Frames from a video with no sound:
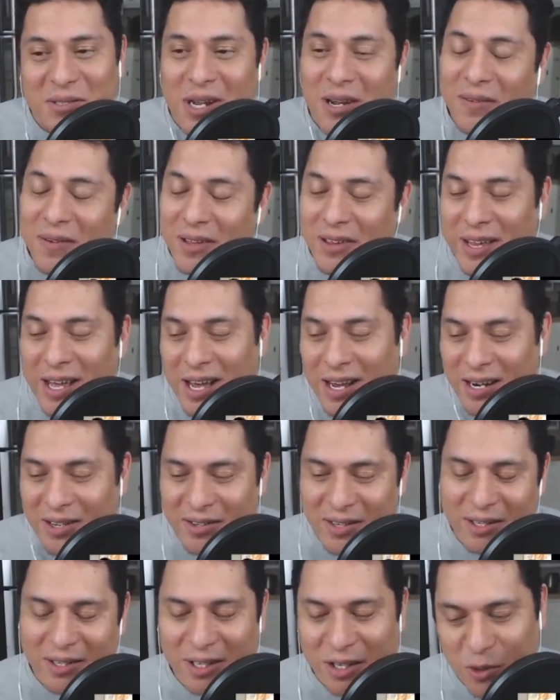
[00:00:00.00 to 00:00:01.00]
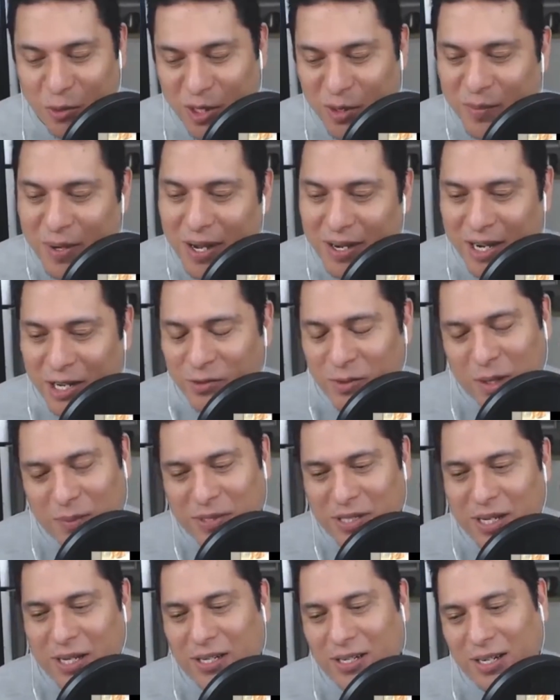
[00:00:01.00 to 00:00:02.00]
Of stuff on that on the LitRPG podcast
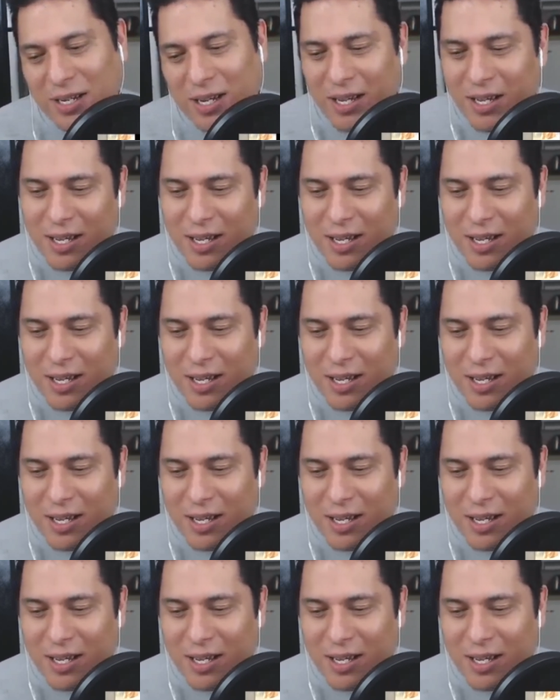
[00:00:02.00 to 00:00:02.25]
website.